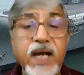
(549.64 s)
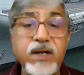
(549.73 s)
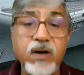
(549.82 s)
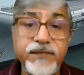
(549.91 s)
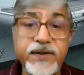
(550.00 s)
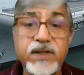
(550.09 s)
I
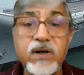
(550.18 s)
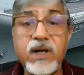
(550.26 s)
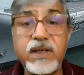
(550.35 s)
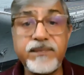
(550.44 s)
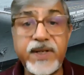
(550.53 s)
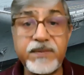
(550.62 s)
often
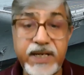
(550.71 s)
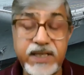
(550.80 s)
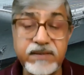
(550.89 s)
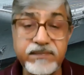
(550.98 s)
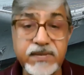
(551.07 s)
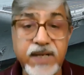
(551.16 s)
call in
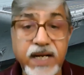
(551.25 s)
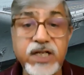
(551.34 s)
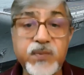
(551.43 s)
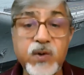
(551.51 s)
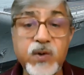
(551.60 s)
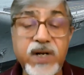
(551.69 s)
my
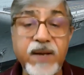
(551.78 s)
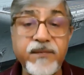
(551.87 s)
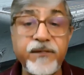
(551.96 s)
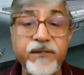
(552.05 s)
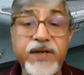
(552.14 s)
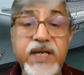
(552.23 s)
guidance program,
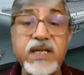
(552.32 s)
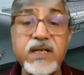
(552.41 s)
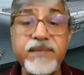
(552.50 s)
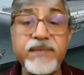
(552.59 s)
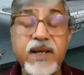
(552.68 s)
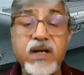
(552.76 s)
we
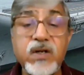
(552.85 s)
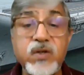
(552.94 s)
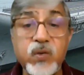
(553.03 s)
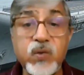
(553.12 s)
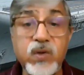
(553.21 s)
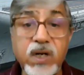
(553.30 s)

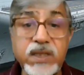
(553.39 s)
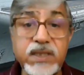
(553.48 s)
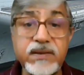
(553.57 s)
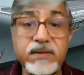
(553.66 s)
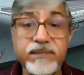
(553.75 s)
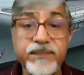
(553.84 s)
do not
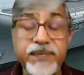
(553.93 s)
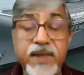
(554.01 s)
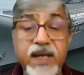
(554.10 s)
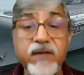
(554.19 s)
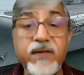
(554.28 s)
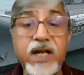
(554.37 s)

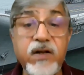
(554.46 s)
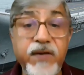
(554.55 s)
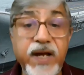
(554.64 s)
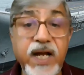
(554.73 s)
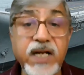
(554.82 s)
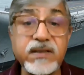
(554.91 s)

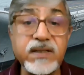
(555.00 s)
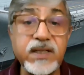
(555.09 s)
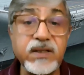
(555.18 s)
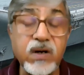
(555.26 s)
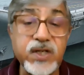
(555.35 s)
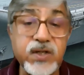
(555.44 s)
evaluate
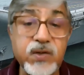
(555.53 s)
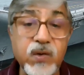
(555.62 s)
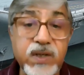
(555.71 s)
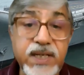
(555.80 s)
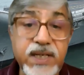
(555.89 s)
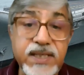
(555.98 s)
your
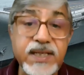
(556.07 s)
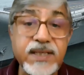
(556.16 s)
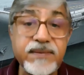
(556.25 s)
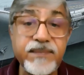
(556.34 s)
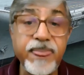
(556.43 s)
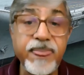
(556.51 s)
stories
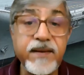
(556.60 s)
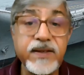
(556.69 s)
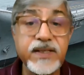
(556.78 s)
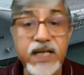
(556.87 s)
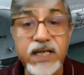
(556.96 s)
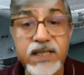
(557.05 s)

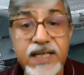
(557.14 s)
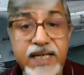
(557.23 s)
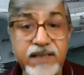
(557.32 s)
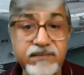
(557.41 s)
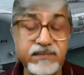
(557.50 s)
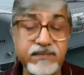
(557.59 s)
singly.